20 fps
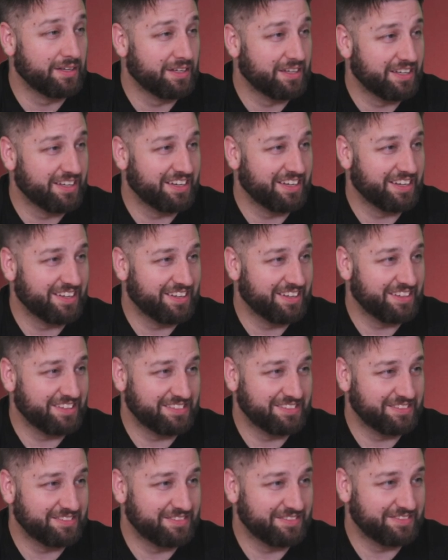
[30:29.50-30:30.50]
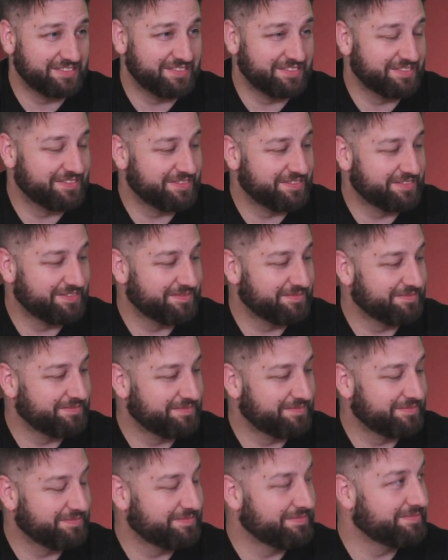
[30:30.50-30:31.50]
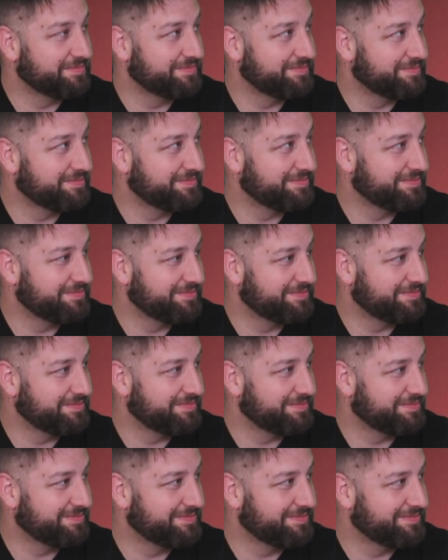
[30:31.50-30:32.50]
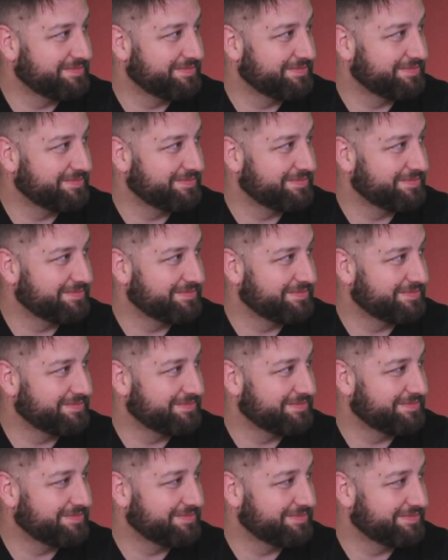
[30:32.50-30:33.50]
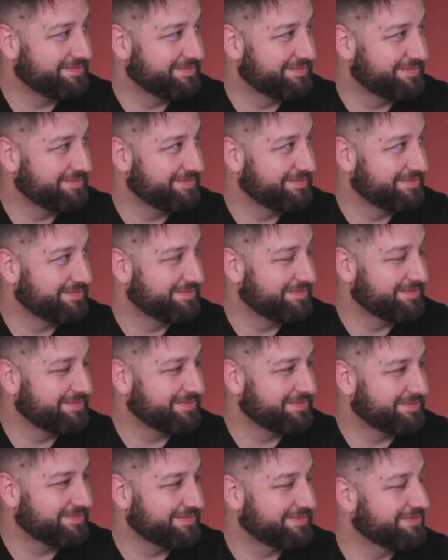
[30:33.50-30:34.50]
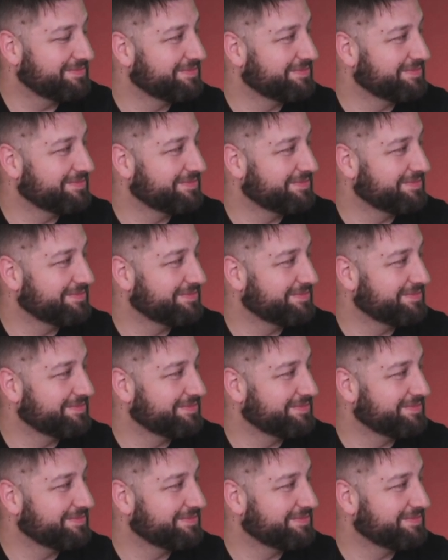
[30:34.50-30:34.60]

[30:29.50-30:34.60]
No words are spoken by the person on screen.